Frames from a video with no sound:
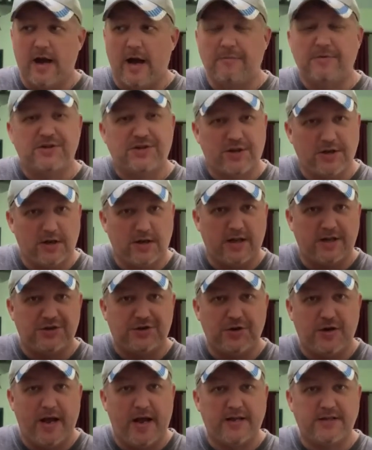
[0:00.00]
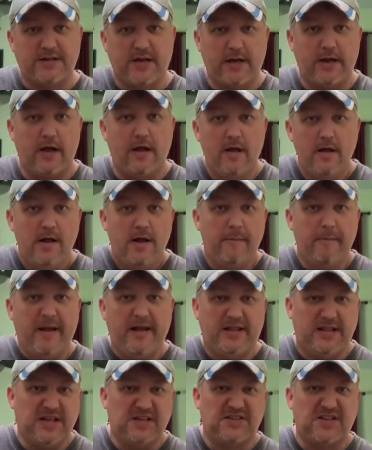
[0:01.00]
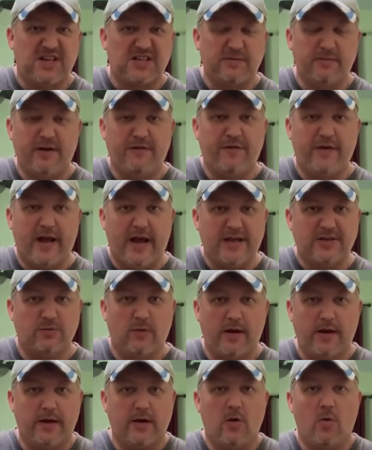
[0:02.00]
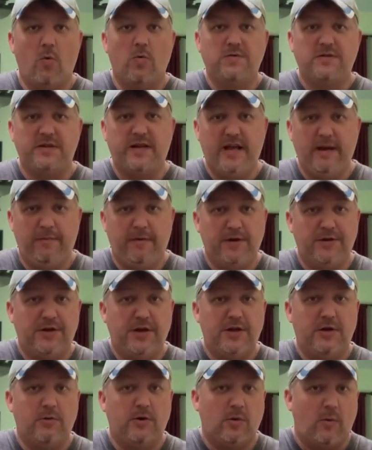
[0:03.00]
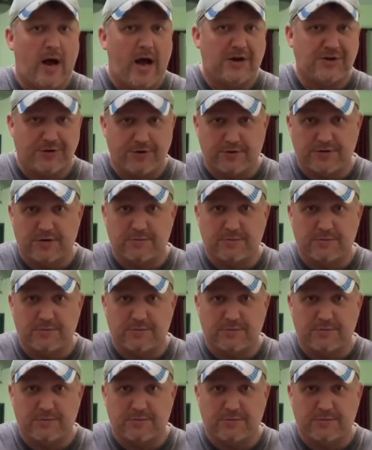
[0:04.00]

I'm just going to let you guys kind of make the assessment if you guys want to go keep continuing to watch her,